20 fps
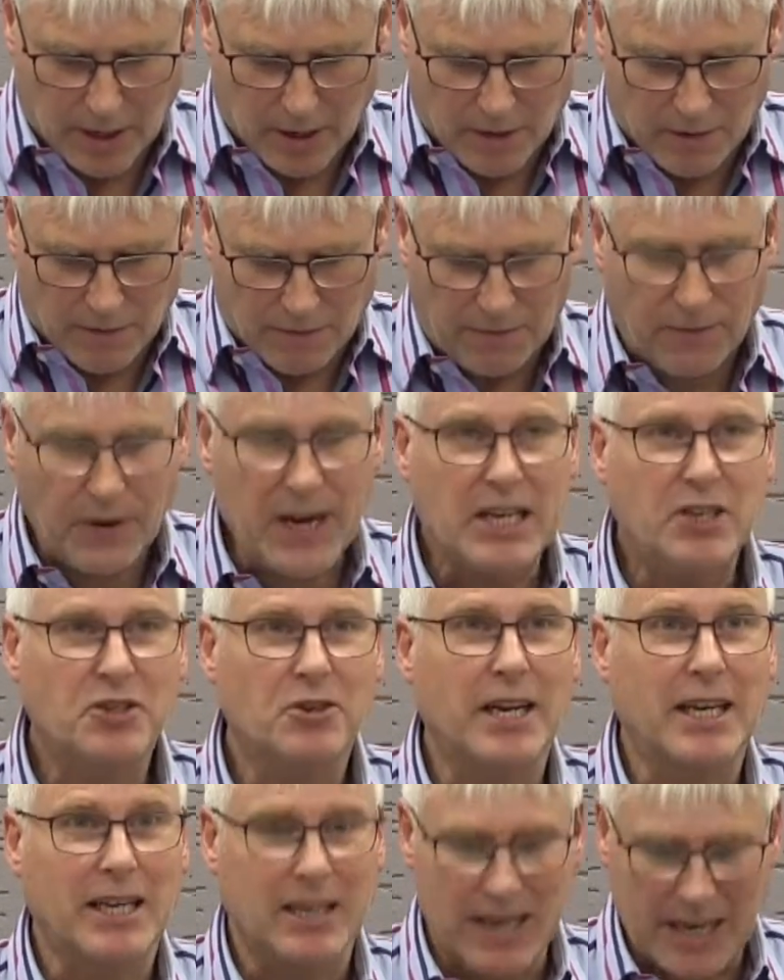
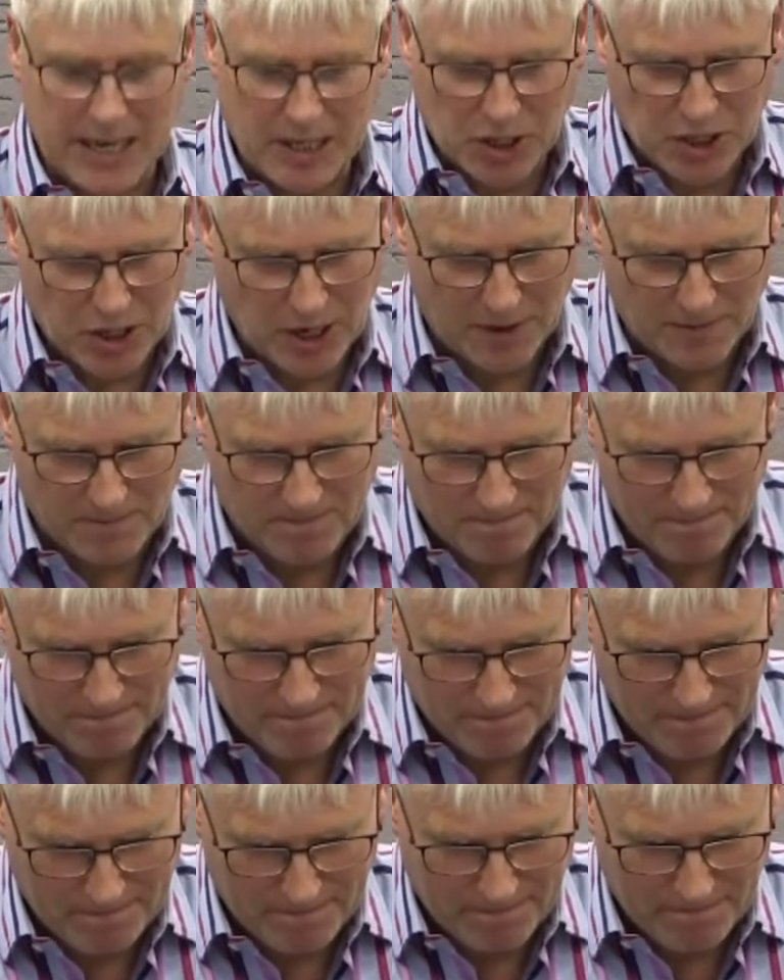Friedrich Nietzsche,
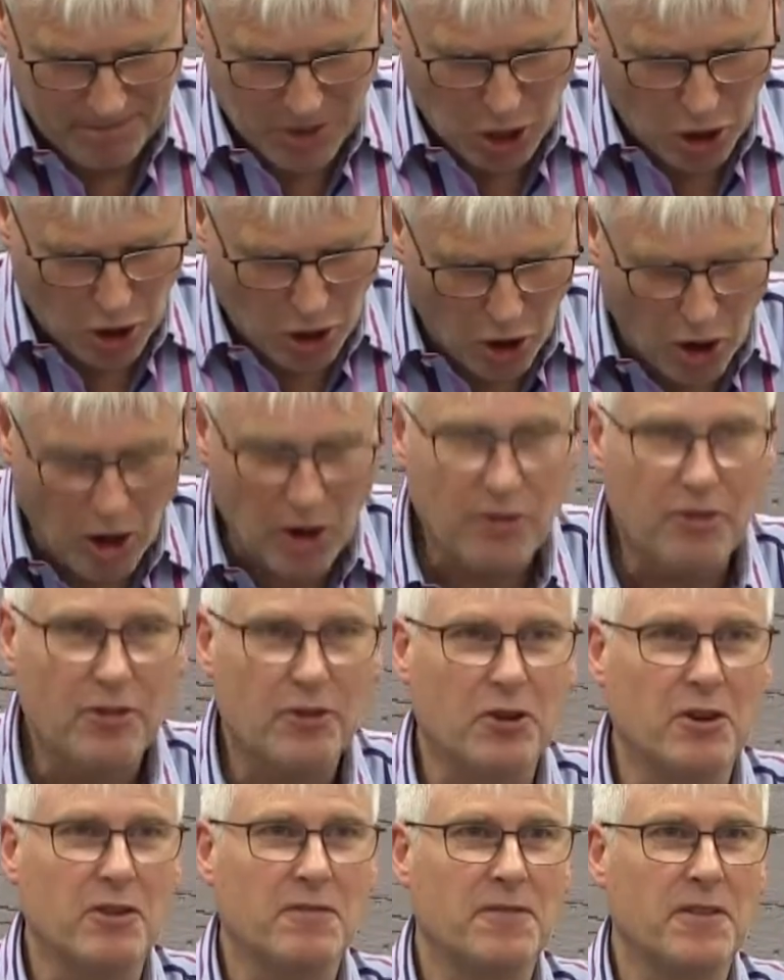
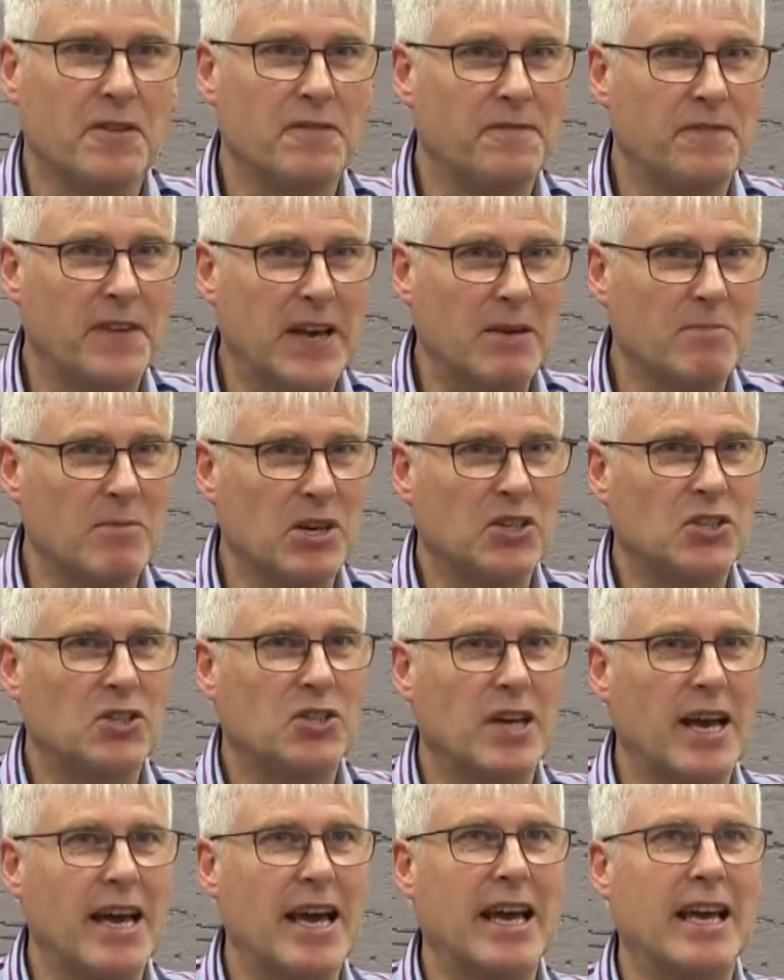author of the famous
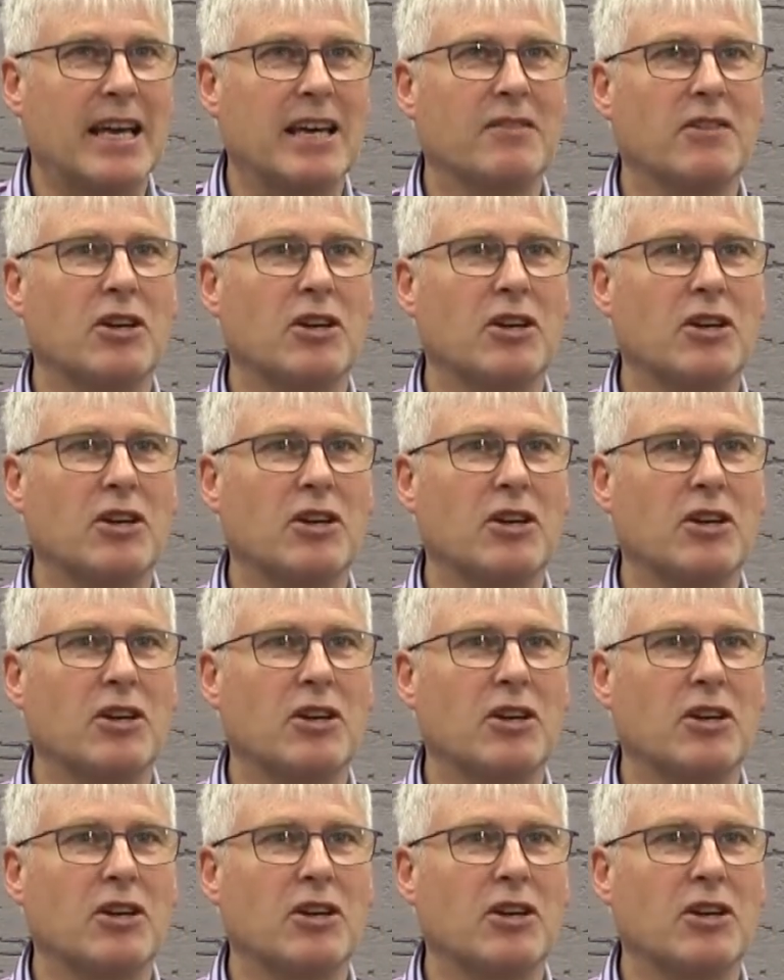saying